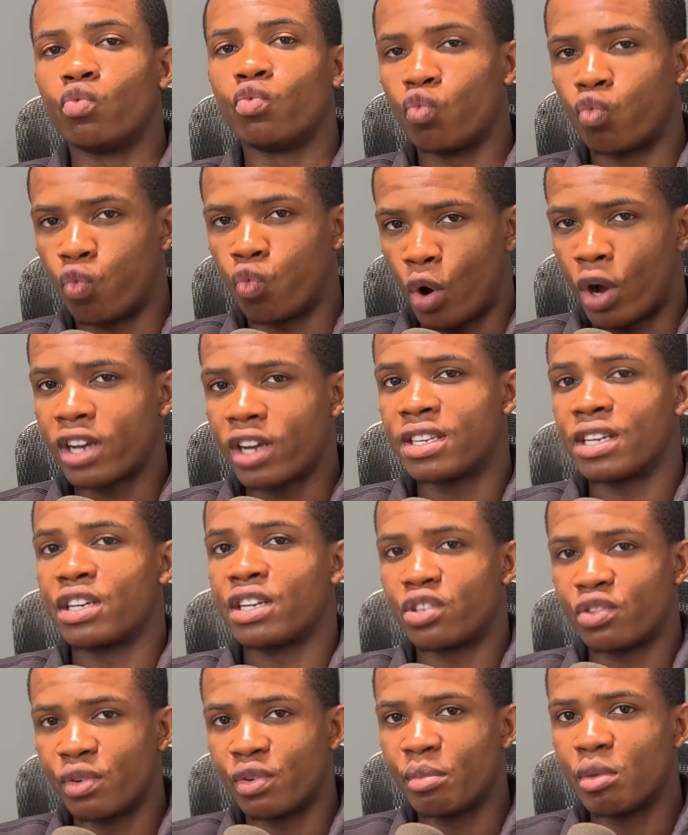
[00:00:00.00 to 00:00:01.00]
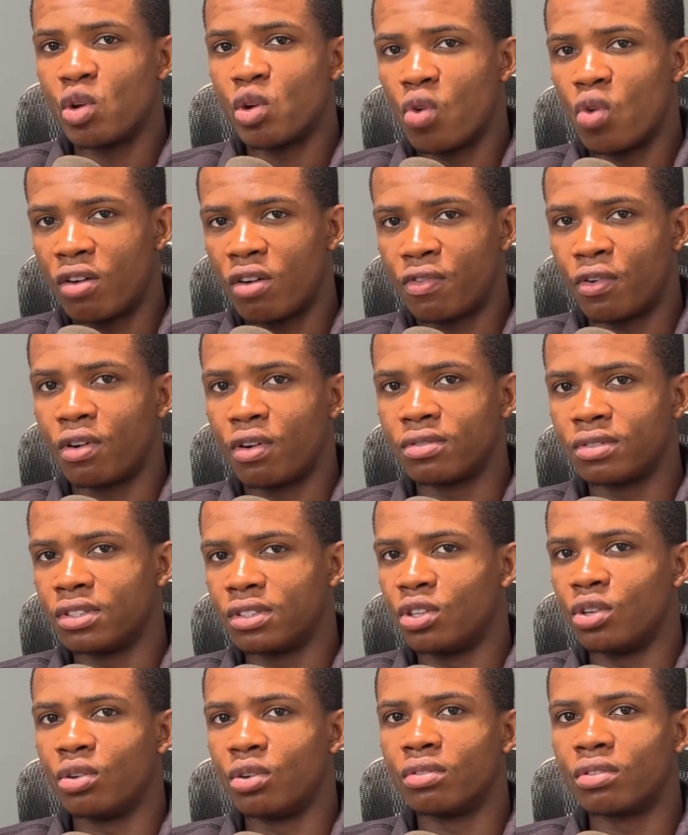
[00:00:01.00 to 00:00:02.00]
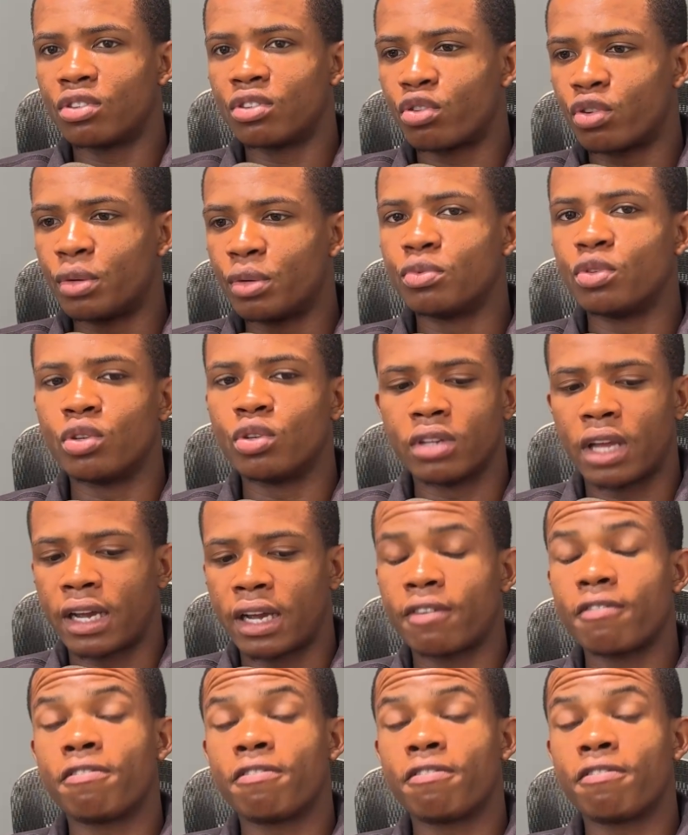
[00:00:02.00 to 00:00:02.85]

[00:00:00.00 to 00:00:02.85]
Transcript: works extremely well for, crypto, like